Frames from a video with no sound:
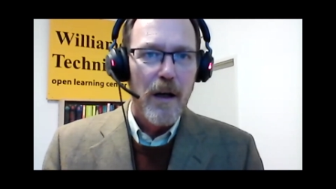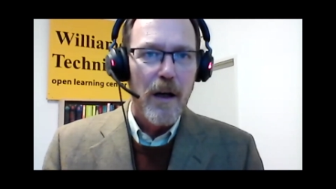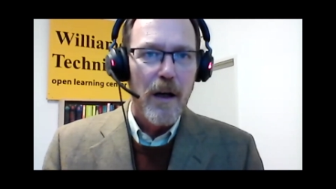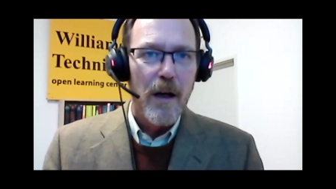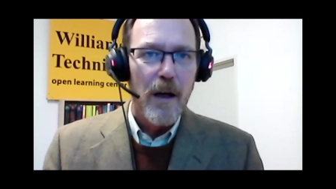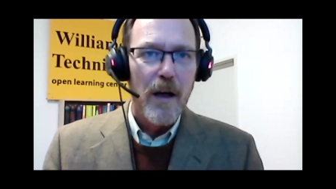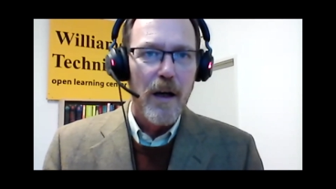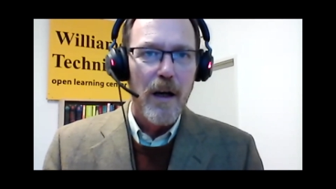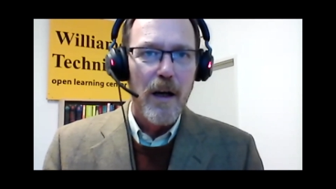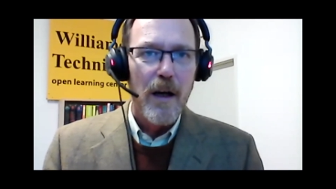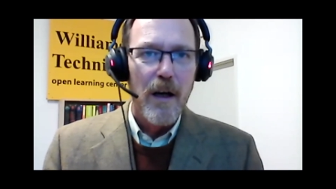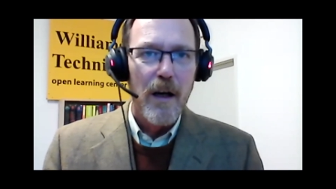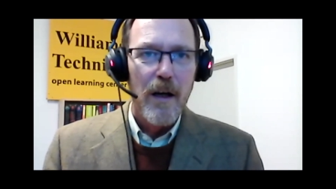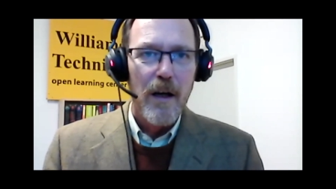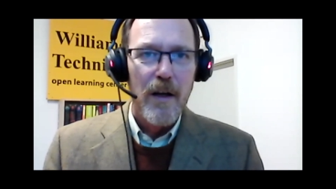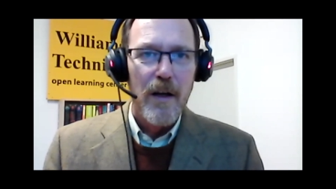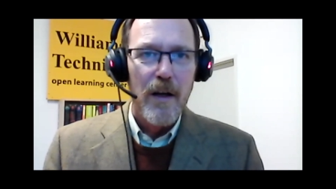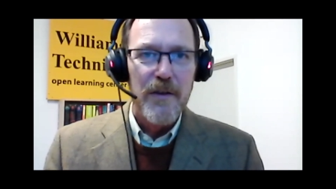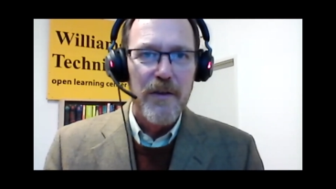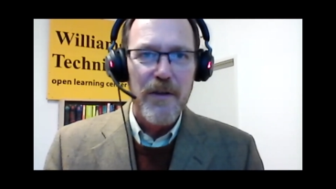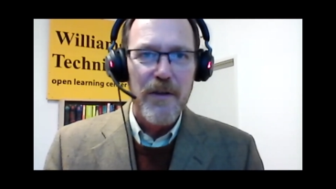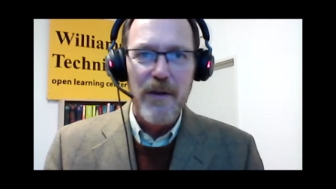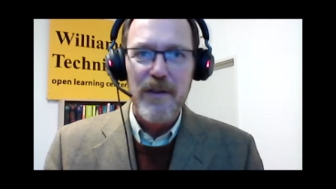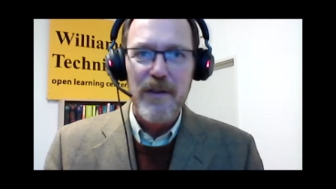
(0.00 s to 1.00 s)

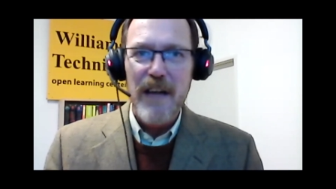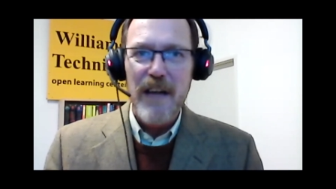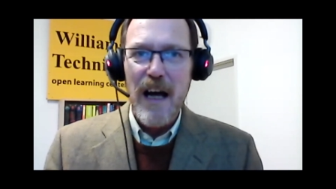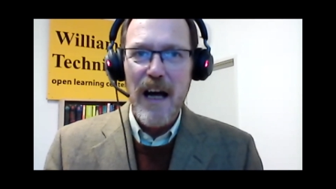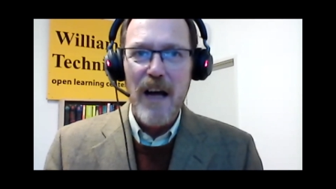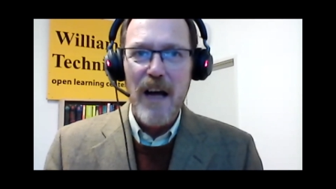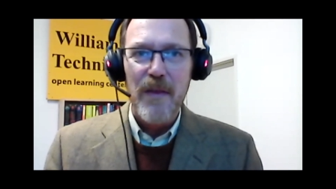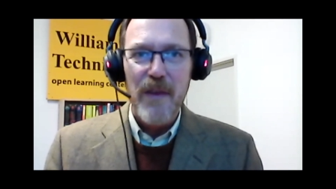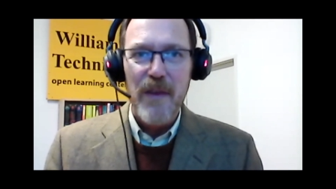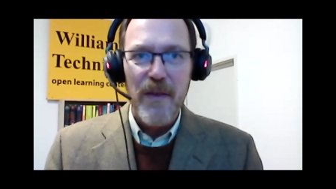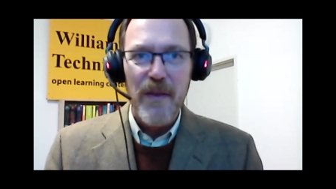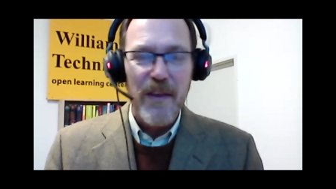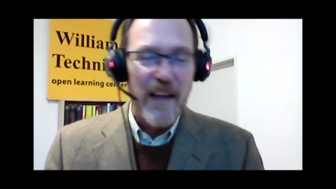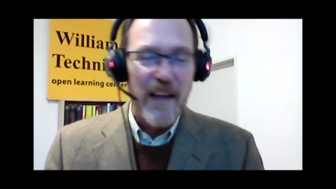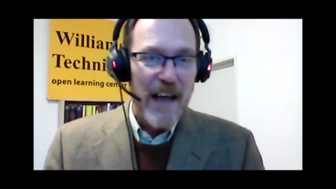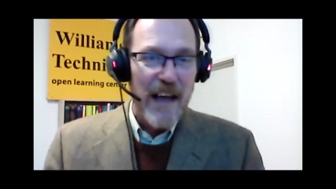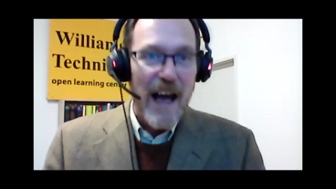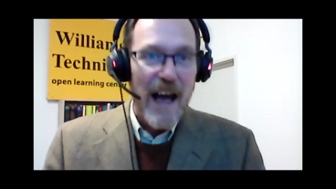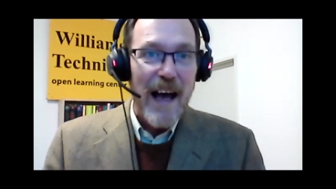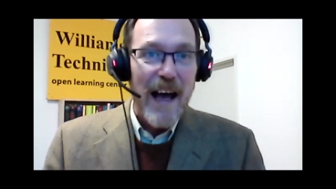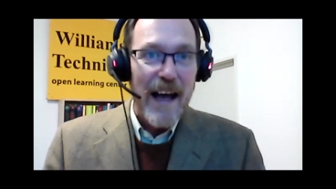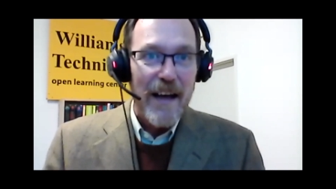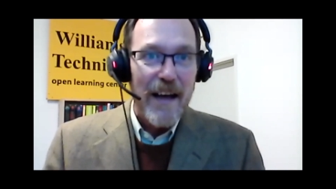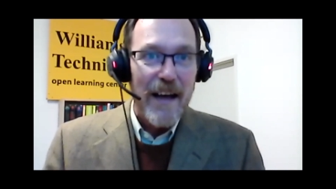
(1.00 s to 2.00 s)
turned out that the
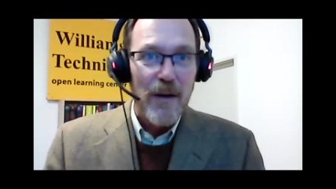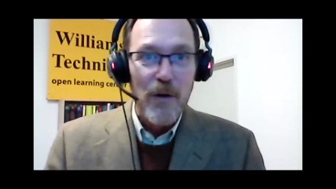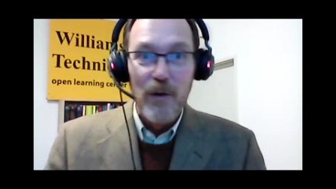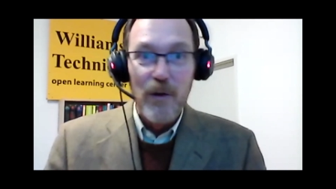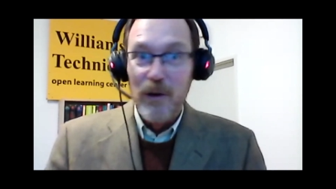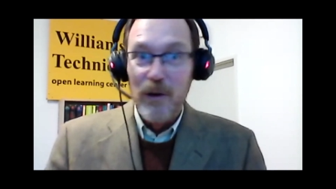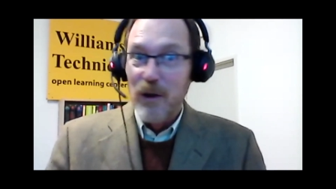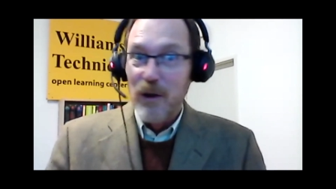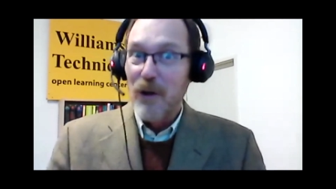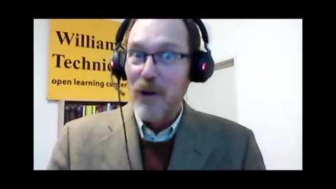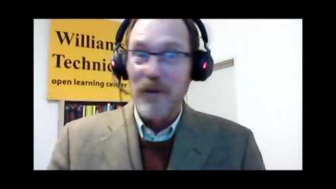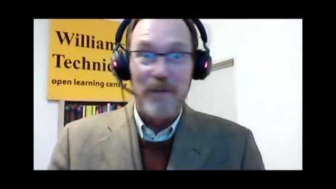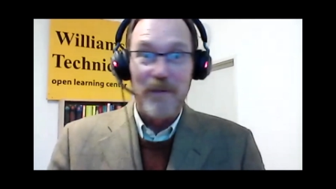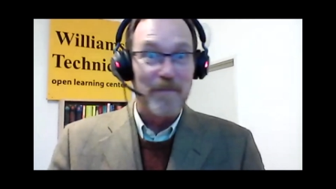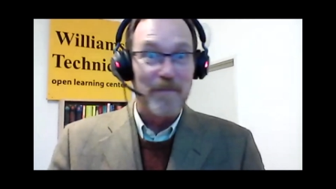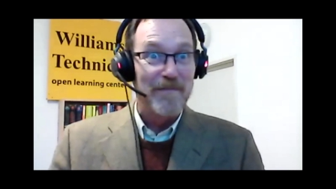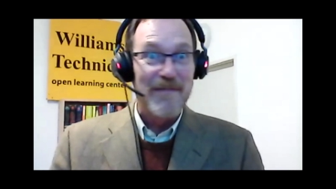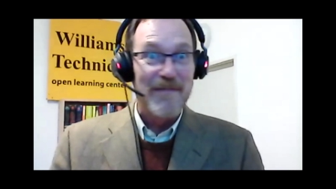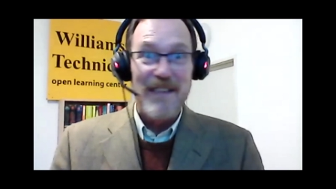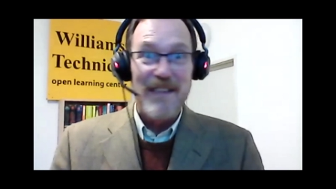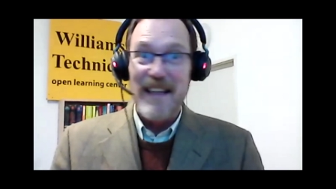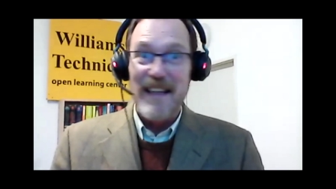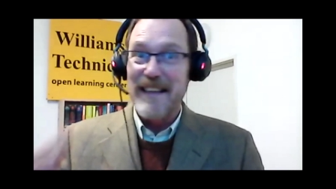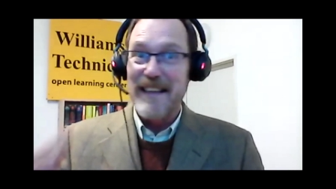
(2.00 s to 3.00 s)
guy who looked
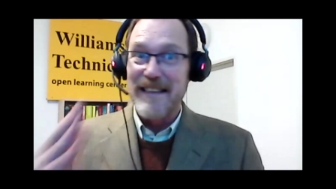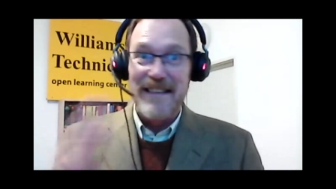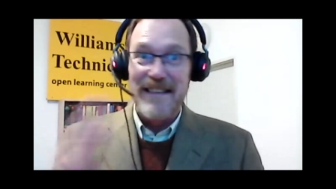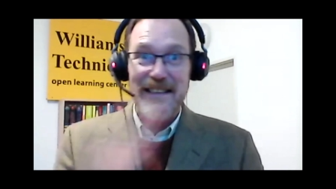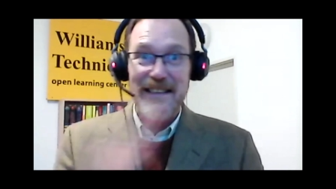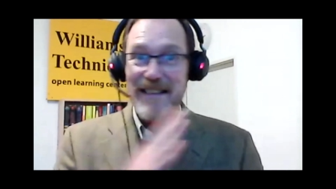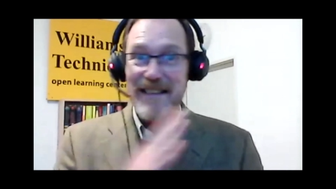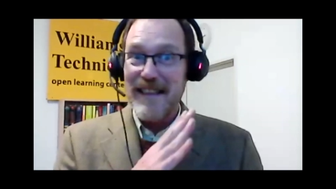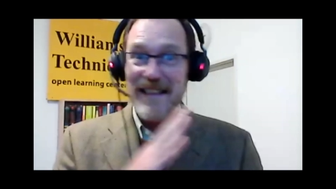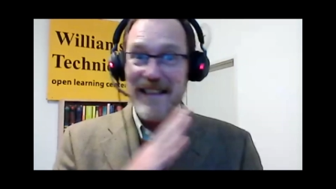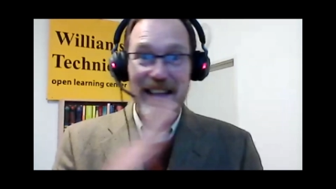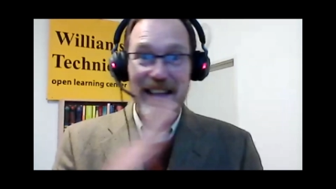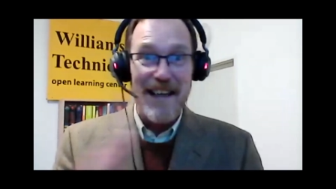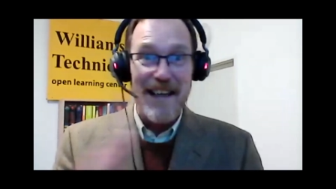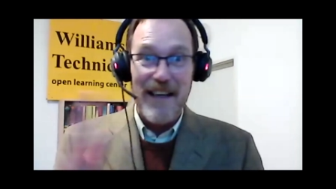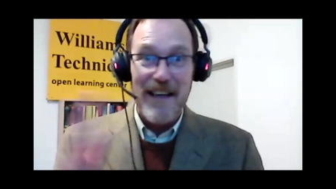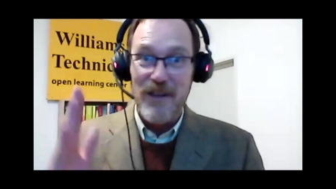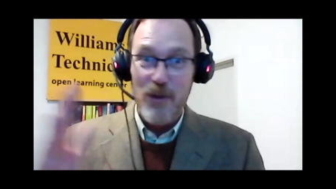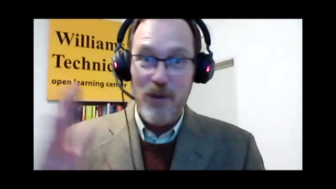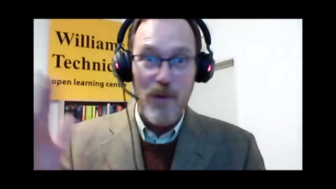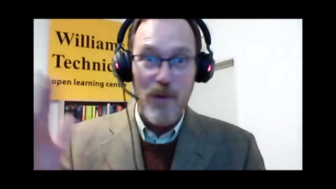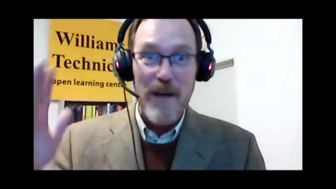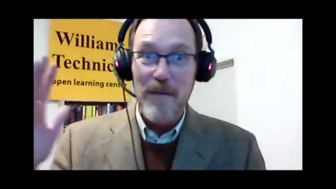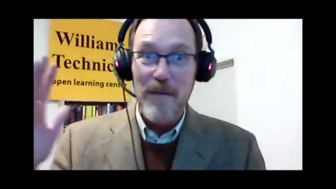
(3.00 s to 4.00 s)
like just like a
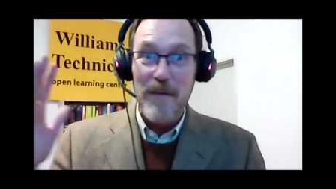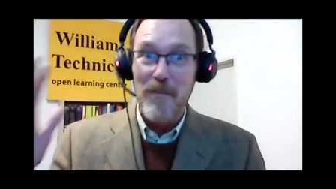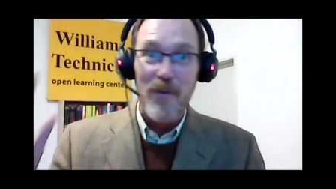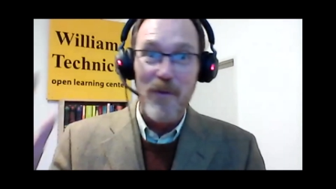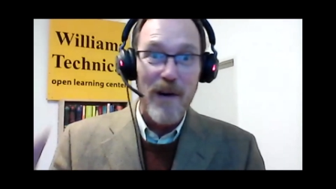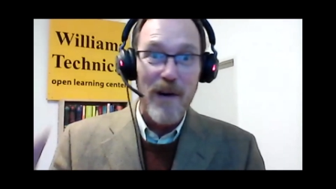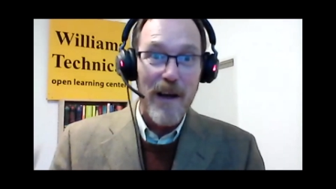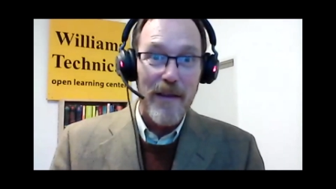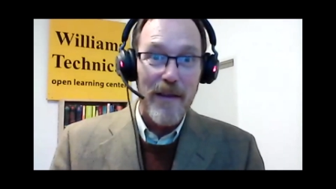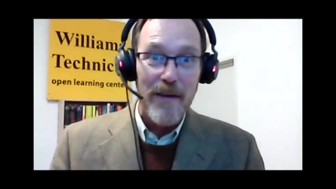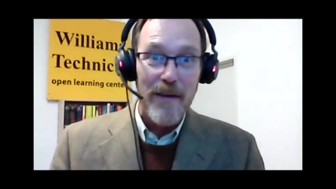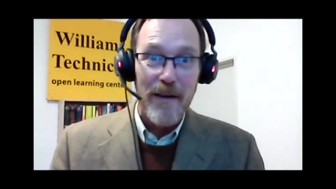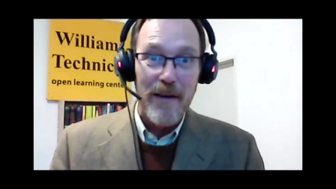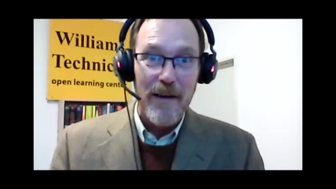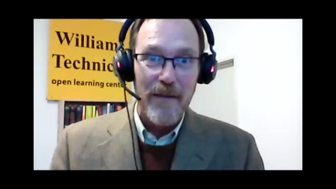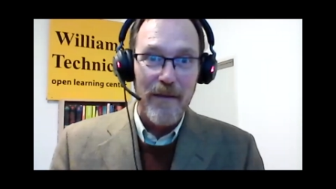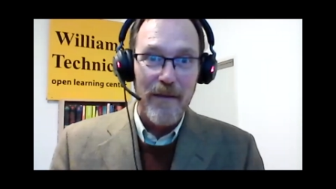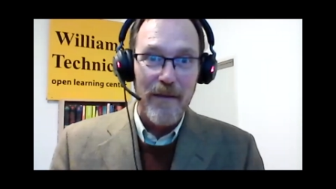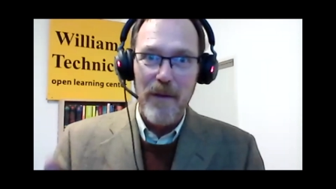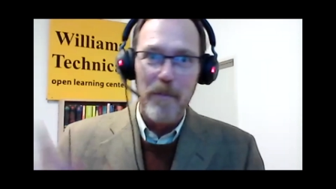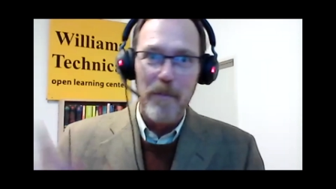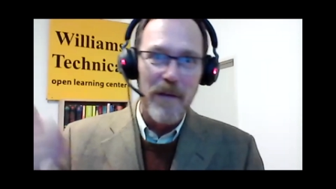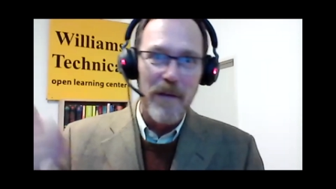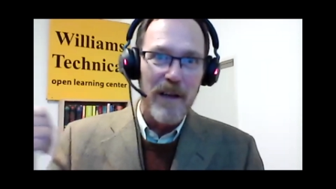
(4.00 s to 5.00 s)
twin brother of
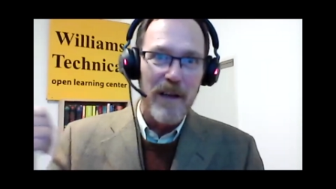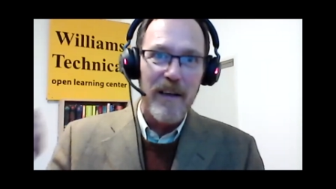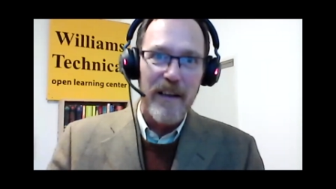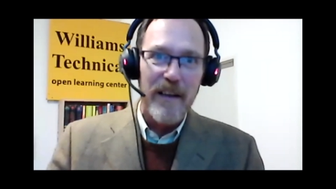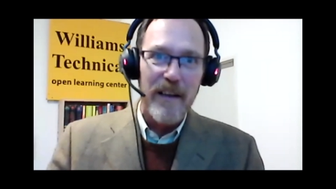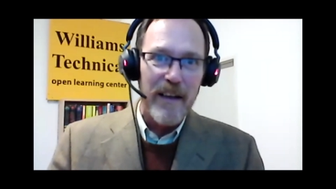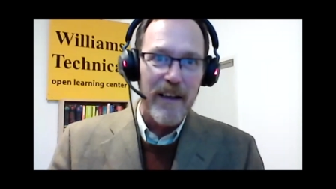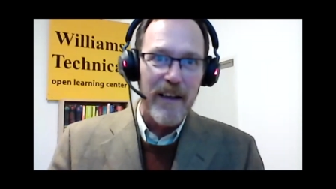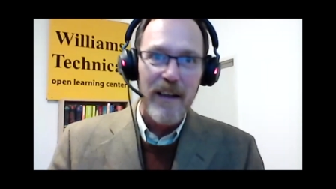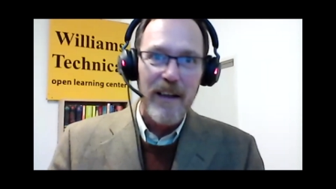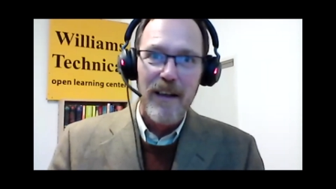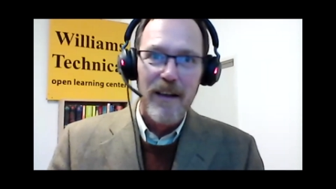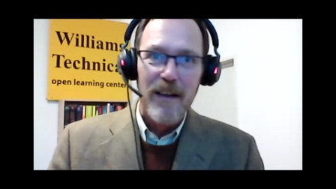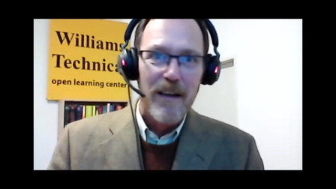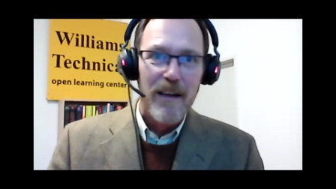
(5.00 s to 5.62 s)
the bully